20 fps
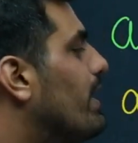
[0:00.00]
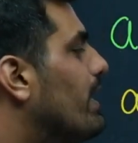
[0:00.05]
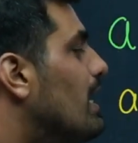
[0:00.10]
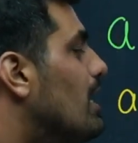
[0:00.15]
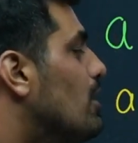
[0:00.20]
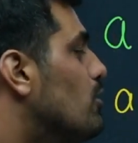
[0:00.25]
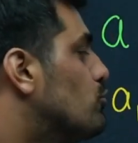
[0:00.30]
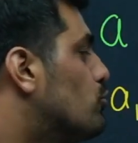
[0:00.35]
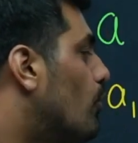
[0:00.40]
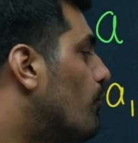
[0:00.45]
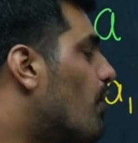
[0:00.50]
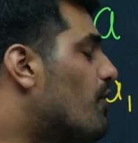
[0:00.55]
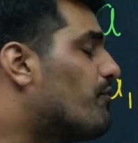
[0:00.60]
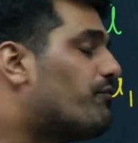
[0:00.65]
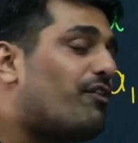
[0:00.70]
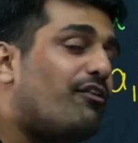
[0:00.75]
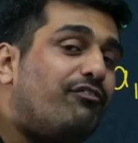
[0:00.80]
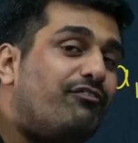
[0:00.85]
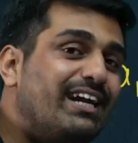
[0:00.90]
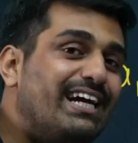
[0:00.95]
So for
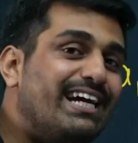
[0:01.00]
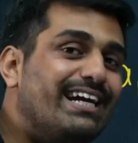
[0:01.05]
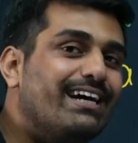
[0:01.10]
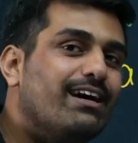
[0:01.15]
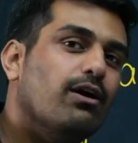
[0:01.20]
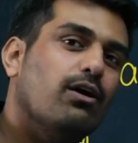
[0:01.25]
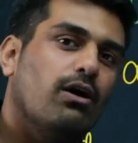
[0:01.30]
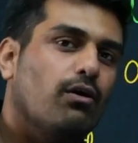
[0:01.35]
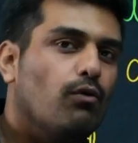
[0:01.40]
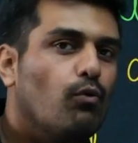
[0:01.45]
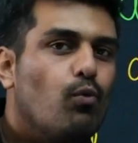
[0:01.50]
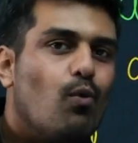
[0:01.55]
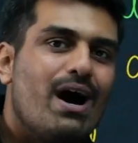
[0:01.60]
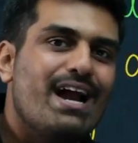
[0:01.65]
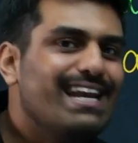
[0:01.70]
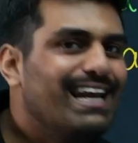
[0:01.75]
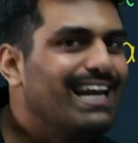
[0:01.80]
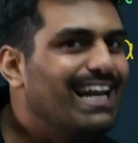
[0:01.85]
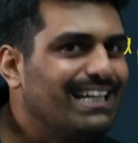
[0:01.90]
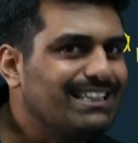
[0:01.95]
50, 1
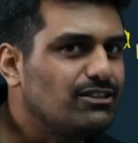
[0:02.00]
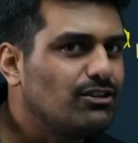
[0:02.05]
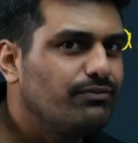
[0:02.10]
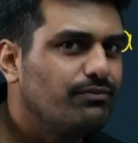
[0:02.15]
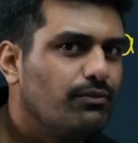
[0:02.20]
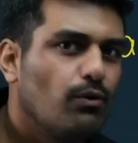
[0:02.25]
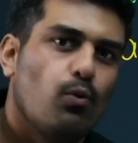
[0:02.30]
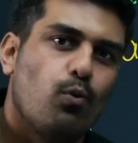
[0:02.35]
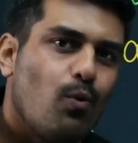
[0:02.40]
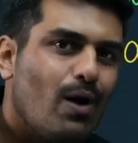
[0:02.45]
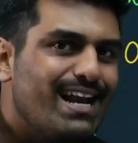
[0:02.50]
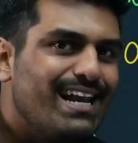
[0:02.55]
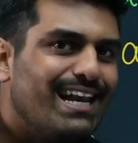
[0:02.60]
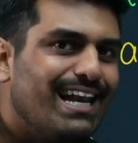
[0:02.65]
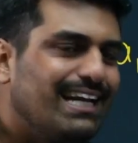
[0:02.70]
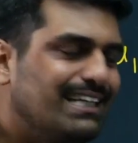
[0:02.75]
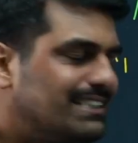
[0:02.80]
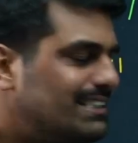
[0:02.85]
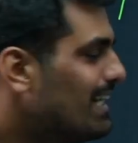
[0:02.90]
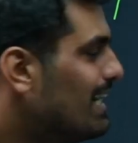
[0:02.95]
less.
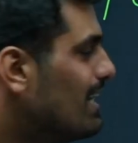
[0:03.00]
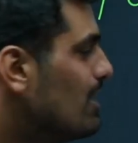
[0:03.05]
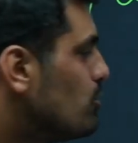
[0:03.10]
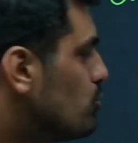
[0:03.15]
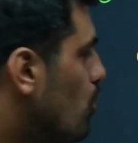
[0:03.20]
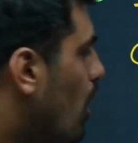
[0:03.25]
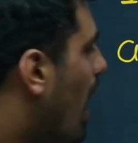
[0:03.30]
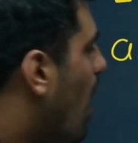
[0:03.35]
So how